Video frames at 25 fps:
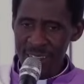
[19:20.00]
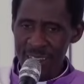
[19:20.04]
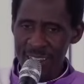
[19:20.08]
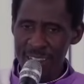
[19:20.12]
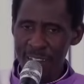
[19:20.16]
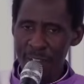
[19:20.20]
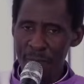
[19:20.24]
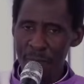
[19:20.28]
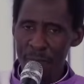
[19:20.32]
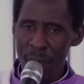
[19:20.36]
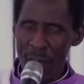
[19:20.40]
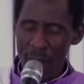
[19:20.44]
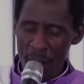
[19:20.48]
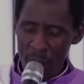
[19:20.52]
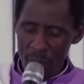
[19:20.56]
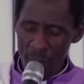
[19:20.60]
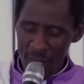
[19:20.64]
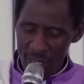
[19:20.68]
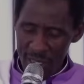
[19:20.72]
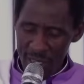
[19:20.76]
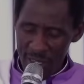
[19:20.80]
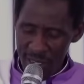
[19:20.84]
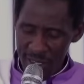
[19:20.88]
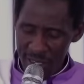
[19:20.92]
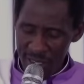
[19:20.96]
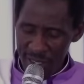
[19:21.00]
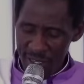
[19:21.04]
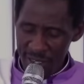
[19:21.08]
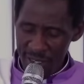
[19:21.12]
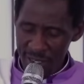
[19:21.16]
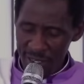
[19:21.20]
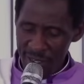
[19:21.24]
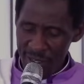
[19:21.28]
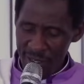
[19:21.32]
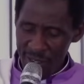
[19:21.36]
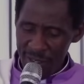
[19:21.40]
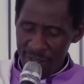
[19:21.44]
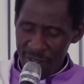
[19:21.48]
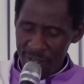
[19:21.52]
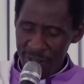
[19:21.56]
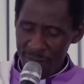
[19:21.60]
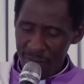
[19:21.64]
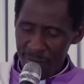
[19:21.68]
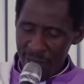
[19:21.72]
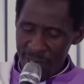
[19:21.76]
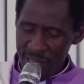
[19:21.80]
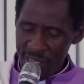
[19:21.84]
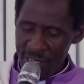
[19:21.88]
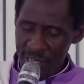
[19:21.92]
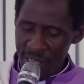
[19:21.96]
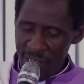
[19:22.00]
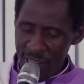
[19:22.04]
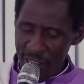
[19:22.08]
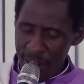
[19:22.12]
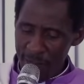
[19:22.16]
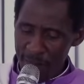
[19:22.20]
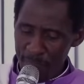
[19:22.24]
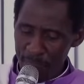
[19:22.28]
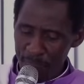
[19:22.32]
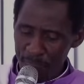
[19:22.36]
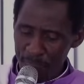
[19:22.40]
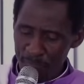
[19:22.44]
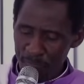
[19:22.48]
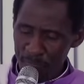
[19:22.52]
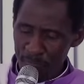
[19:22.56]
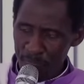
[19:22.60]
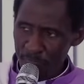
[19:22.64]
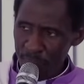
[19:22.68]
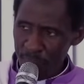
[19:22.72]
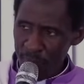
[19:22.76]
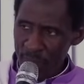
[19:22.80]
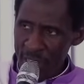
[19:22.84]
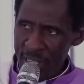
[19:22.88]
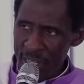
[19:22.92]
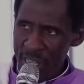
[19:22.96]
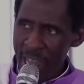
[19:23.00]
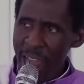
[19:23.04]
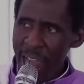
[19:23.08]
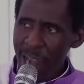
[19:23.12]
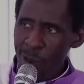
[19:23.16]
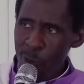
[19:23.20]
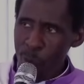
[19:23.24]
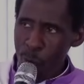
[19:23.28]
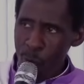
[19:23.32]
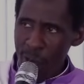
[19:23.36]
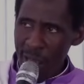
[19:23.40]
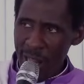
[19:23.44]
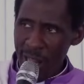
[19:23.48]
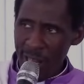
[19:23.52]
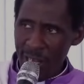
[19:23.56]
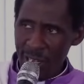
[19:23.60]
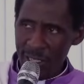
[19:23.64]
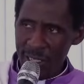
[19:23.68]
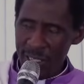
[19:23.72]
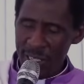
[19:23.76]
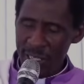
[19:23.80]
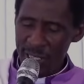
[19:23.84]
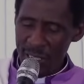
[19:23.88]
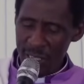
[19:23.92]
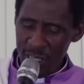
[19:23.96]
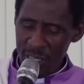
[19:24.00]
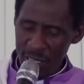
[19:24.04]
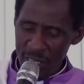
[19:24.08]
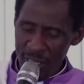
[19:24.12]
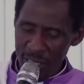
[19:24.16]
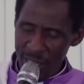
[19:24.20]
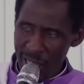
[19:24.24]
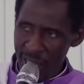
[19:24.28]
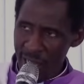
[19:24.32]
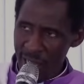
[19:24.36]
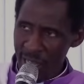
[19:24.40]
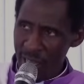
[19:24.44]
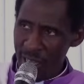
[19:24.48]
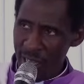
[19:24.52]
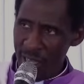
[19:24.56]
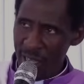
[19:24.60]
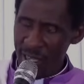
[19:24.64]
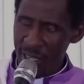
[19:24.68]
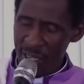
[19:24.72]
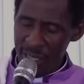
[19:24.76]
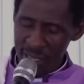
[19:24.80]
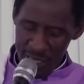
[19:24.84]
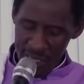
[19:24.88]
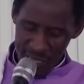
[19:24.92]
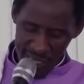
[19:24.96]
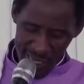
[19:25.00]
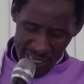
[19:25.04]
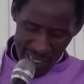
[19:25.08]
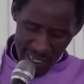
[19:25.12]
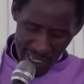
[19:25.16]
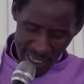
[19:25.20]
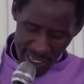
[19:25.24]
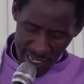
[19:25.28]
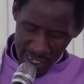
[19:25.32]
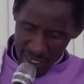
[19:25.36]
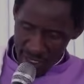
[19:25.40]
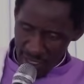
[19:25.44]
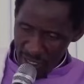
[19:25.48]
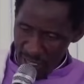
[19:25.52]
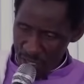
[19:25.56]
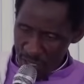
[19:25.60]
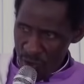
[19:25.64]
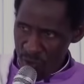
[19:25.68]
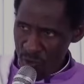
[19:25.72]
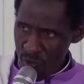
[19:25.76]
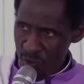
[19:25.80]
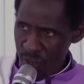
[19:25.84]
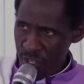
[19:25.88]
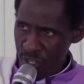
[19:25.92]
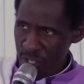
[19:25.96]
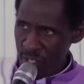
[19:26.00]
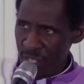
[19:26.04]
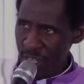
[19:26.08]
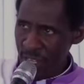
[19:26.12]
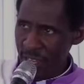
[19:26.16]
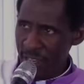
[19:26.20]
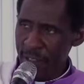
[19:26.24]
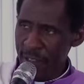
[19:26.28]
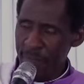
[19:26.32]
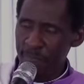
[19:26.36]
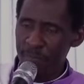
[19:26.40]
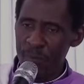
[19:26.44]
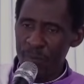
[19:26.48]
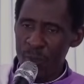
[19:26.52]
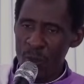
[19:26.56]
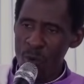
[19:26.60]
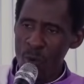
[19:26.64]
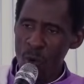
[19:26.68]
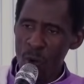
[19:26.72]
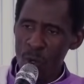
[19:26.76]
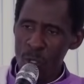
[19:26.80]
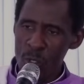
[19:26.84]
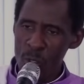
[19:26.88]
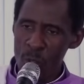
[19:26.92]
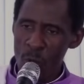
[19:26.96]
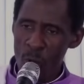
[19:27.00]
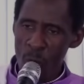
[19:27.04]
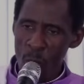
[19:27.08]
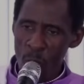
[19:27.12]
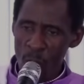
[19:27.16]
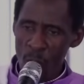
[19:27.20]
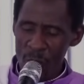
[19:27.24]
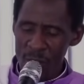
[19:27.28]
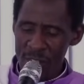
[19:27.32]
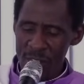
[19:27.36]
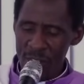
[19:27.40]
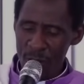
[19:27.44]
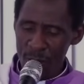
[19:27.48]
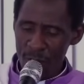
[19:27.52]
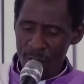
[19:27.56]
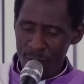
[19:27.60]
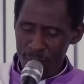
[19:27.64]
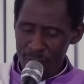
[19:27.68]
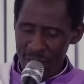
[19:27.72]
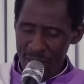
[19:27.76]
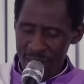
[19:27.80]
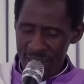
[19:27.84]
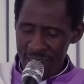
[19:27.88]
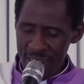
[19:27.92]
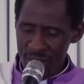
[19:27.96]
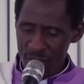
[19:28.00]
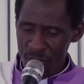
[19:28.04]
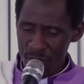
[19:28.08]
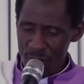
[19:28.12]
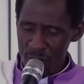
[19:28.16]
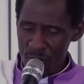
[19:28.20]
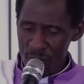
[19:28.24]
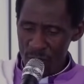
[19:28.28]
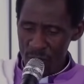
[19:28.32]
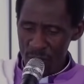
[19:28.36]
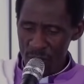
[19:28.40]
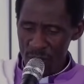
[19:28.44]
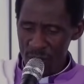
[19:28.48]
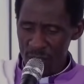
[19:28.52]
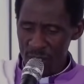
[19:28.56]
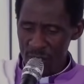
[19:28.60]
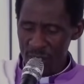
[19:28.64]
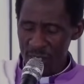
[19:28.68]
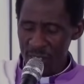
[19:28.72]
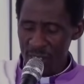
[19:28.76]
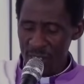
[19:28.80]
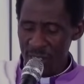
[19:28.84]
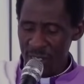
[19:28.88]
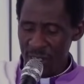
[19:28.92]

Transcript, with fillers: in power. But um, the dark world in, uh, in the U S A, who also owns a lot of money and resources,